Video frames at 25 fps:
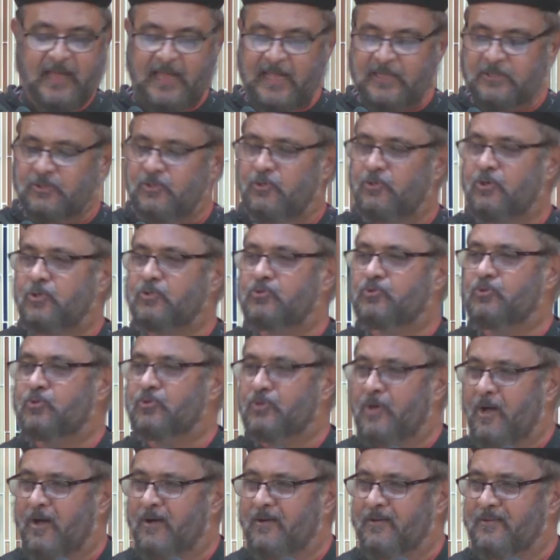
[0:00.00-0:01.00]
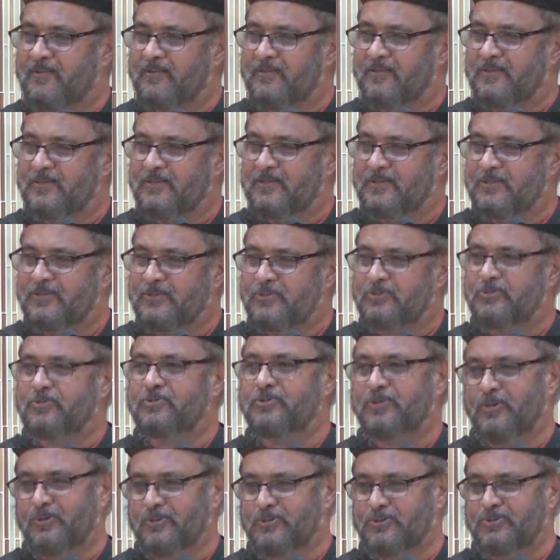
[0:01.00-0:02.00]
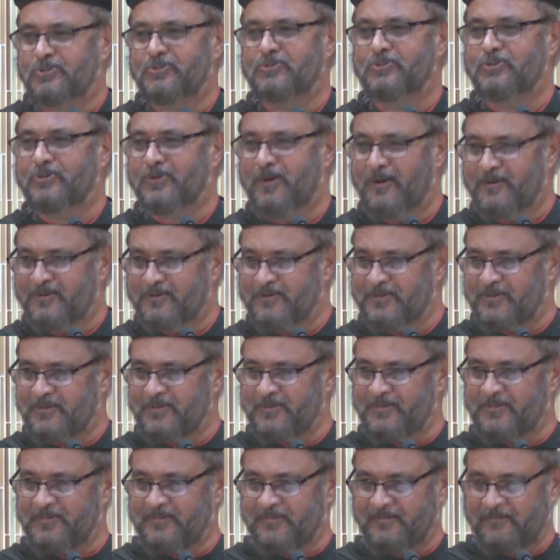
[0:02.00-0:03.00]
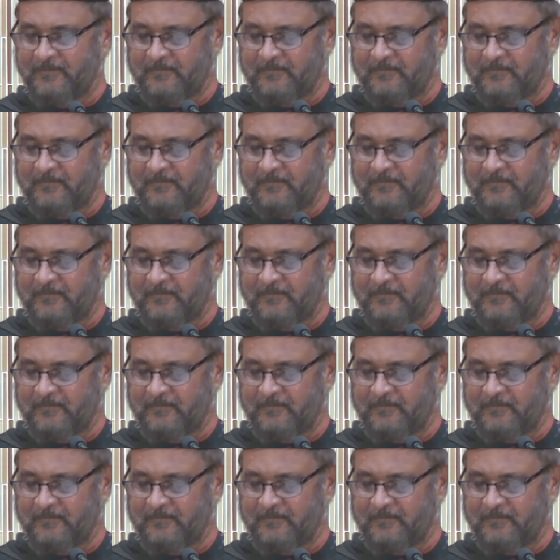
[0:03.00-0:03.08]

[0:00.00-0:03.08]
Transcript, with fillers: and do not do wrong to those who do wrong to you.